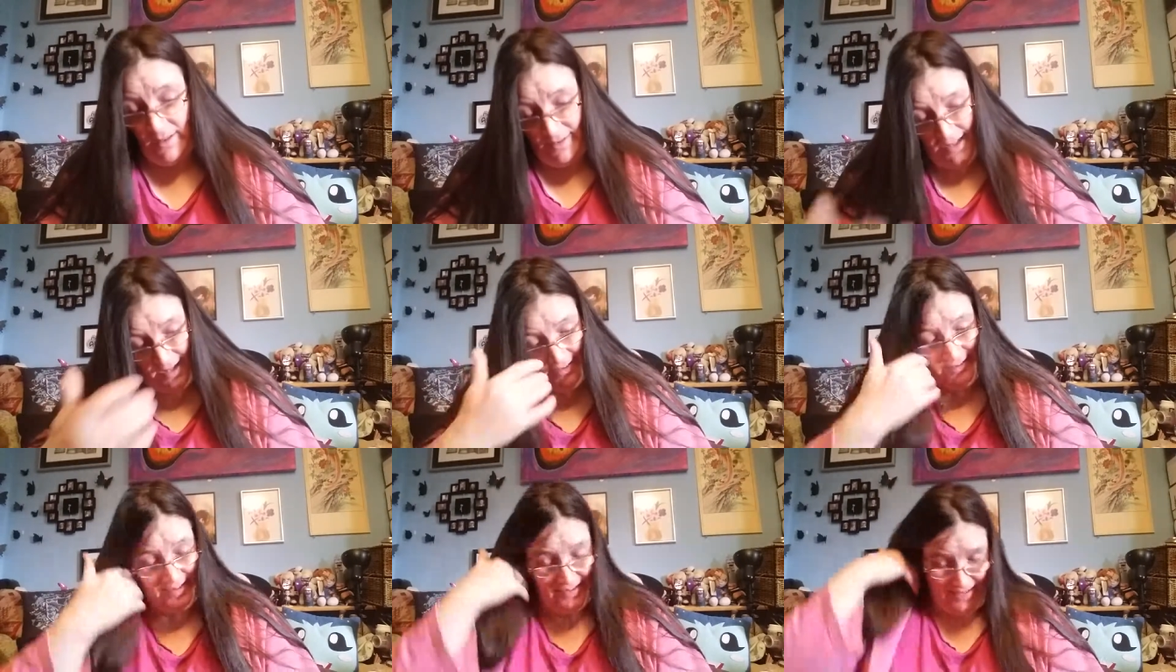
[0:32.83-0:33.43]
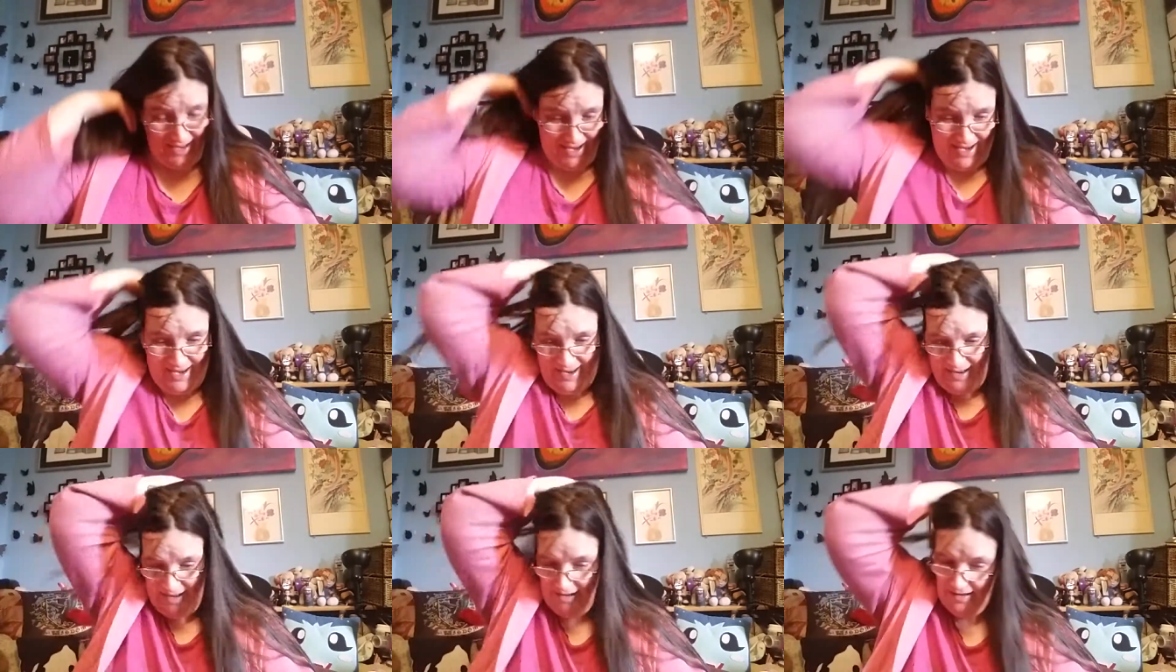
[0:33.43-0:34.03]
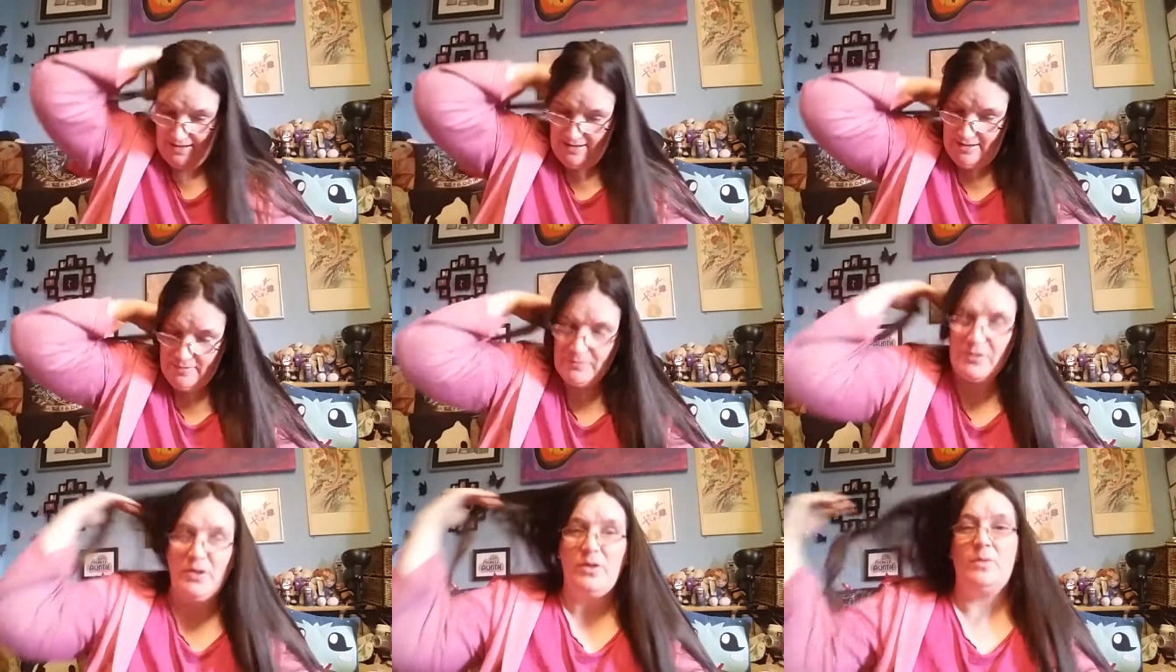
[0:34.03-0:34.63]
That's today. I'm
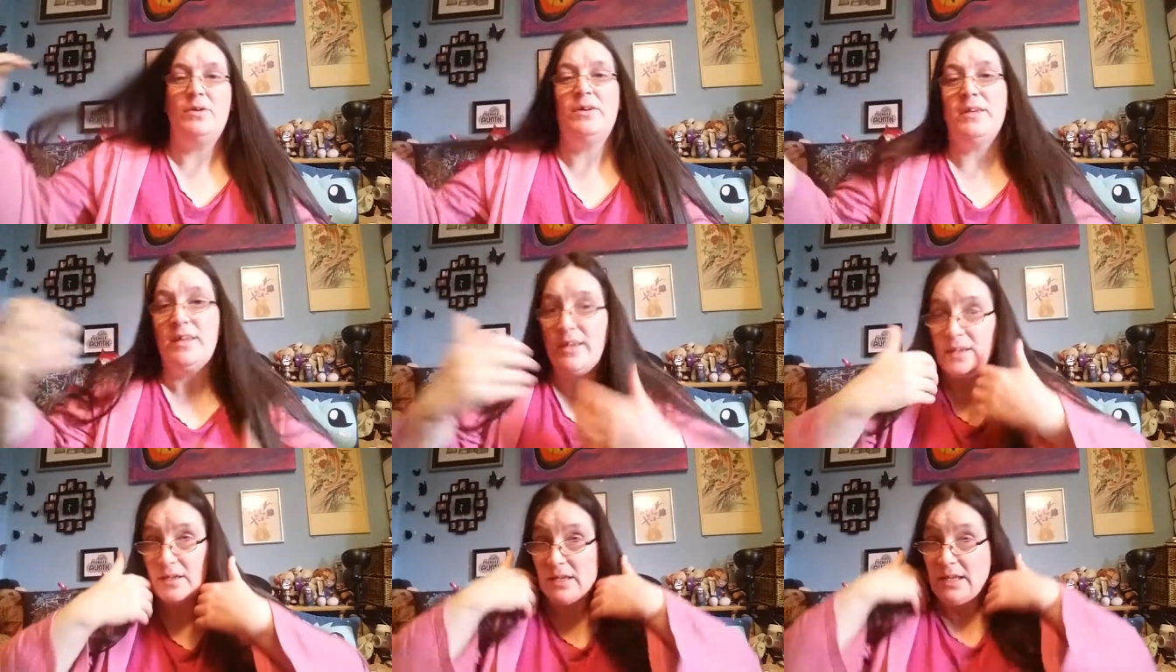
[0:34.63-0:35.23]
um, not working